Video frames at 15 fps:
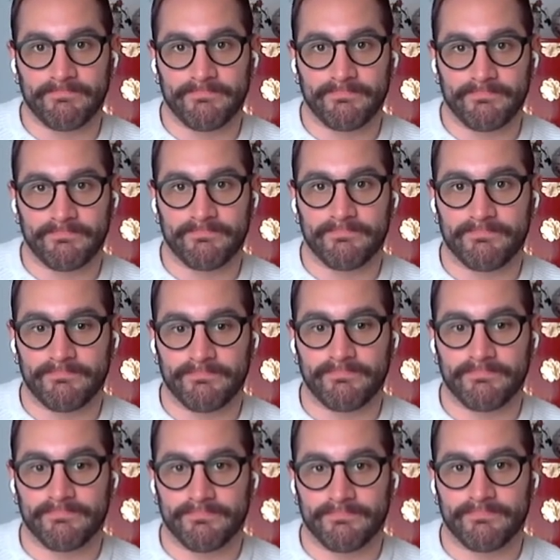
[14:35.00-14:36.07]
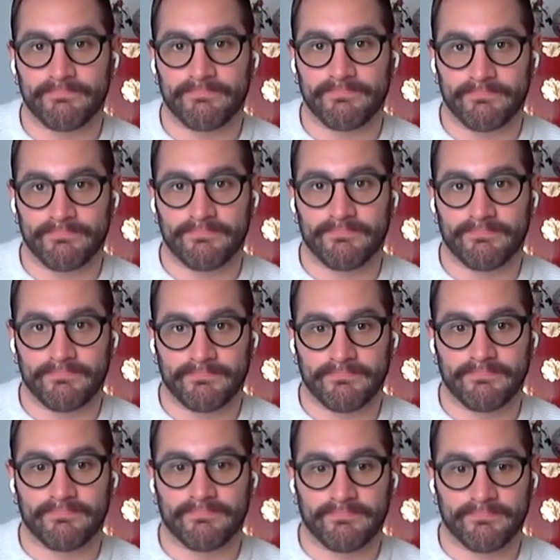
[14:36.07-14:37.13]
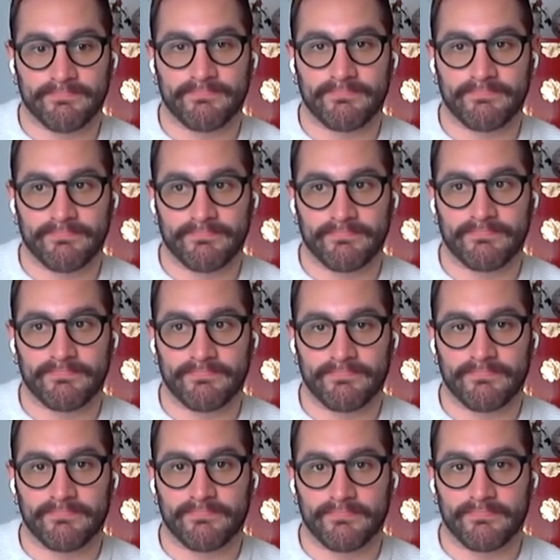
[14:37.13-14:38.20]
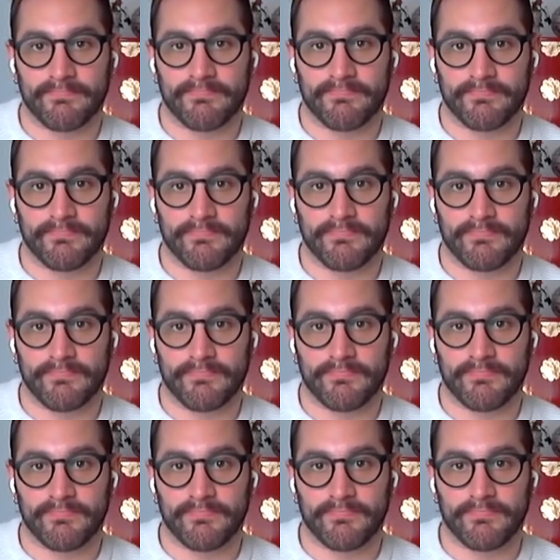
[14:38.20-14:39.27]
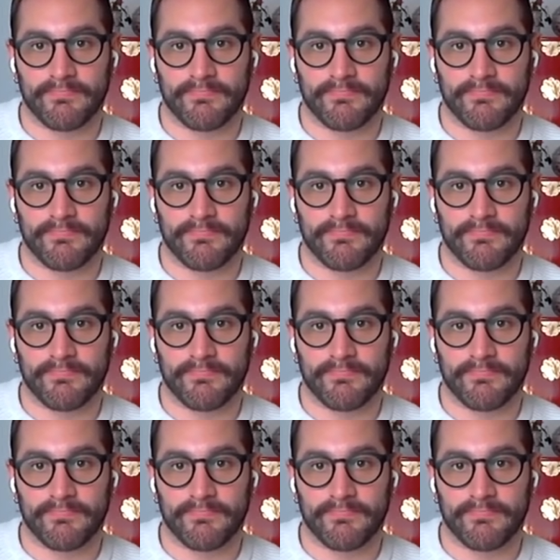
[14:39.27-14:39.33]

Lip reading: The person shown says nothing.